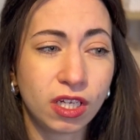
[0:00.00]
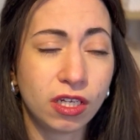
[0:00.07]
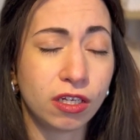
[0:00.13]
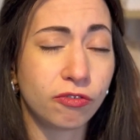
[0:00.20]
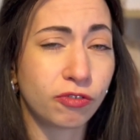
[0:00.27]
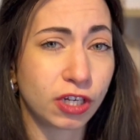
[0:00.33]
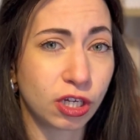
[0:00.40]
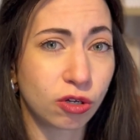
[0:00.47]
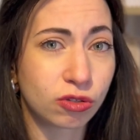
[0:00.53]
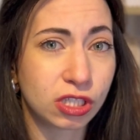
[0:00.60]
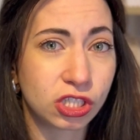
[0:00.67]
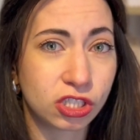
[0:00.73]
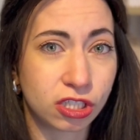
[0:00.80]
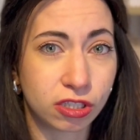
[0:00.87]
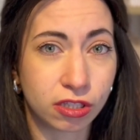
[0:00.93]
if I only
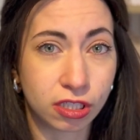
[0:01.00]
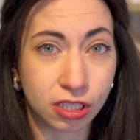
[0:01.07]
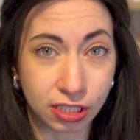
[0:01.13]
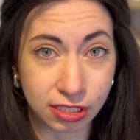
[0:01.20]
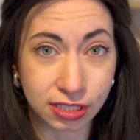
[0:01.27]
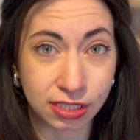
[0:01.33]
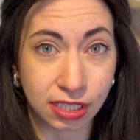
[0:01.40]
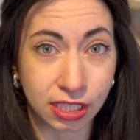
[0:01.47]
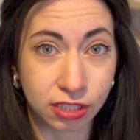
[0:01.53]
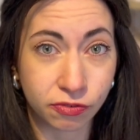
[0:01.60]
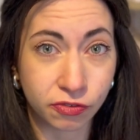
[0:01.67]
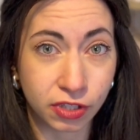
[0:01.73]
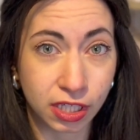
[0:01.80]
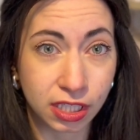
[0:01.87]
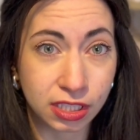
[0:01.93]
shared the good side of
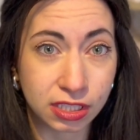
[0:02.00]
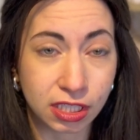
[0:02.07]
things,